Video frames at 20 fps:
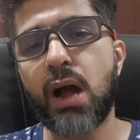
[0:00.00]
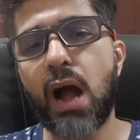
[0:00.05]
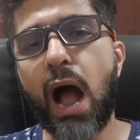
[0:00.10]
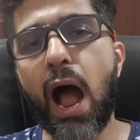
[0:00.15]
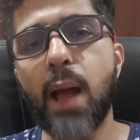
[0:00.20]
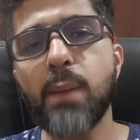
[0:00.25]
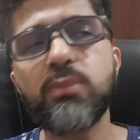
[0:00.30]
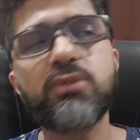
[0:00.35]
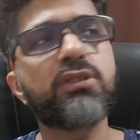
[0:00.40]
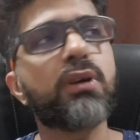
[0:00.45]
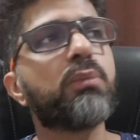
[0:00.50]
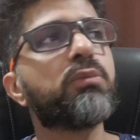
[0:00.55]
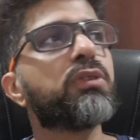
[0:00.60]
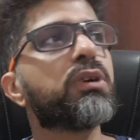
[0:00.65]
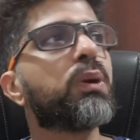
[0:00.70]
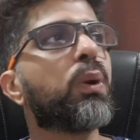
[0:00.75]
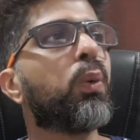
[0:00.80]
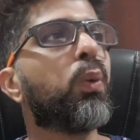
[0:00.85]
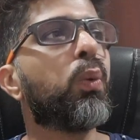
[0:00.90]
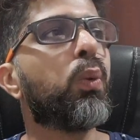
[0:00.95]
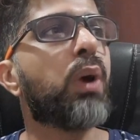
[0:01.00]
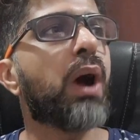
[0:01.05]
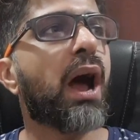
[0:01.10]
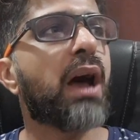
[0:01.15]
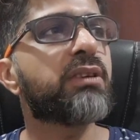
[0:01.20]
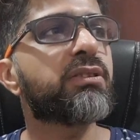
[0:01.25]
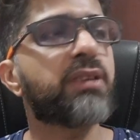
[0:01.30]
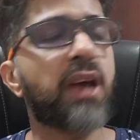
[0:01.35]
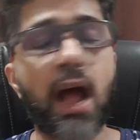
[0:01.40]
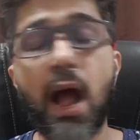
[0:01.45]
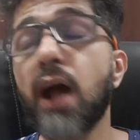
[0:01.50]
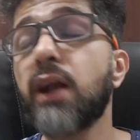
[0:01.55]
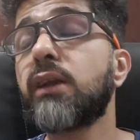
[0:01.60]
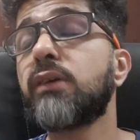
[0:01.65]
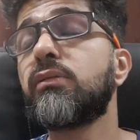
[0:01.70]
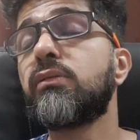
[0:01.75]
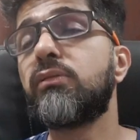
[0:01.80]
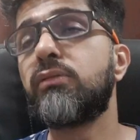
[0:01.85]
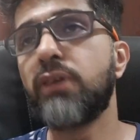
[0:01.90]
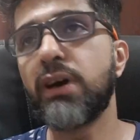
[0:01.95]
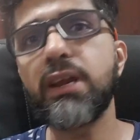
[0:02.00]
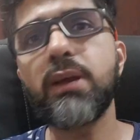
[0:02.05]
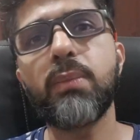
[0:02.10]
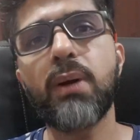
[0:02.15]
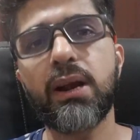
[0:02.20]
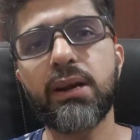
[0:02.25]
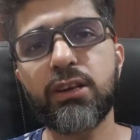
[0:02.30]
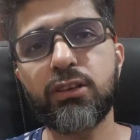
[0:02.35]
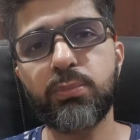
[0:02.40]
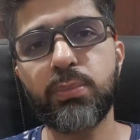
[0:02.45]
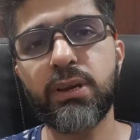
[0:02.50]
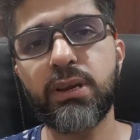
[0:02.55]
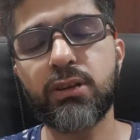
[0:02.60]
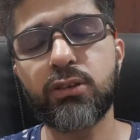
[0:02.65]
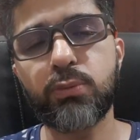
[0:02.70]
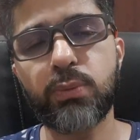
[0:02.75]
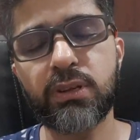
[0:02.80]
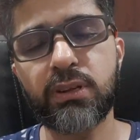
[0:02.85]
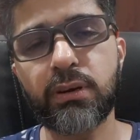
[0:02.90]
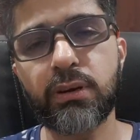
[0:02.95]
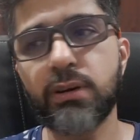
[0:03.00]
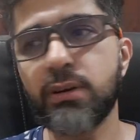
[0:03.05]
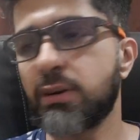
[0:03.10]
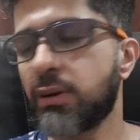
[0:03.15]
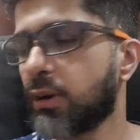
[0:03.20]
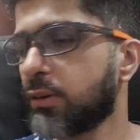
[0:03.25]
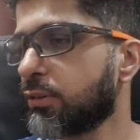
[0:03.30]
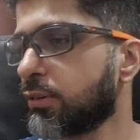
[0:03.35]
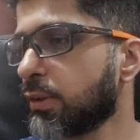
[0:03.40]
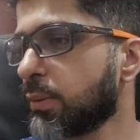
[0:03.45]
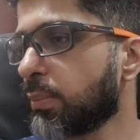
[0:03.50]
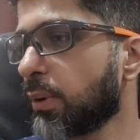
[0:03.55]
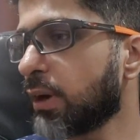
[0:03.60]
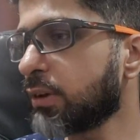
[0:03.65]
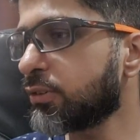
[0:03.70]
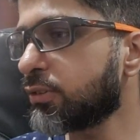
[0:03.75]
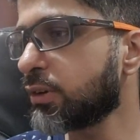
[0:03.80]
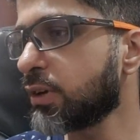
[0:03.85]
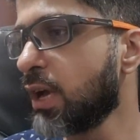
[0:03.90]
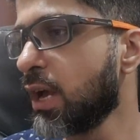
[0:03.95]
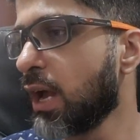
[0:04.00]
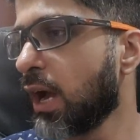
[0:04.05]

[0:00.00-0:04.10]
I'm someone who has had a very bad experience with credit cards in the past.